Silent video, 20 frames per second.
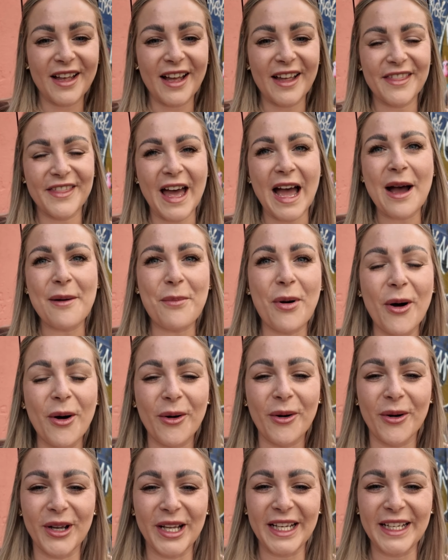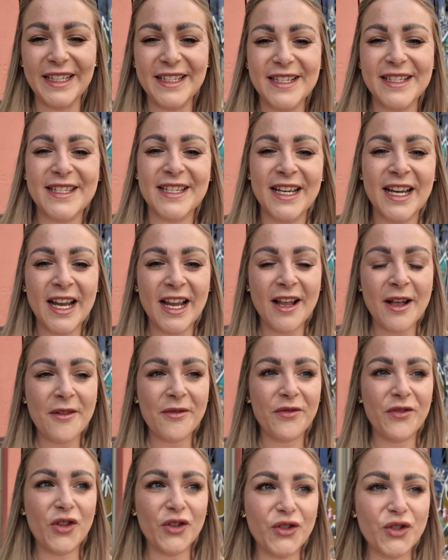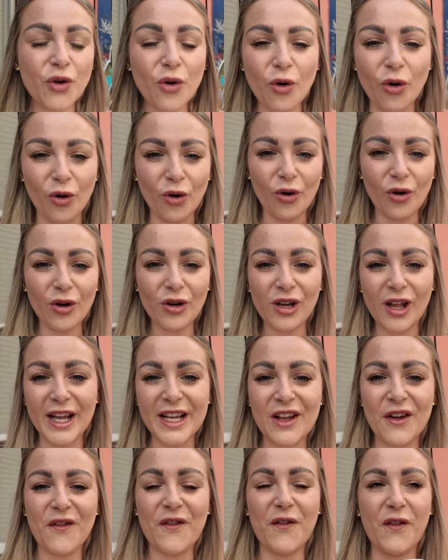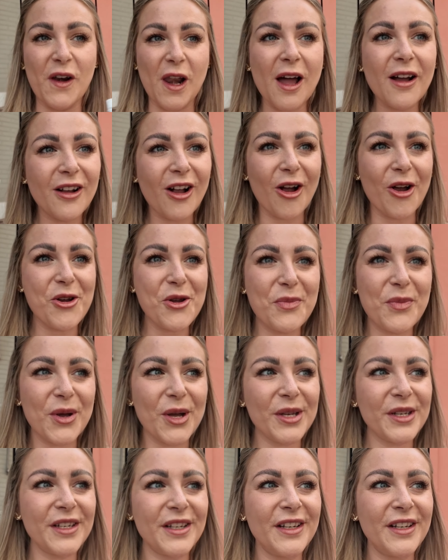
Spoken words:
At that point, the door like flung open.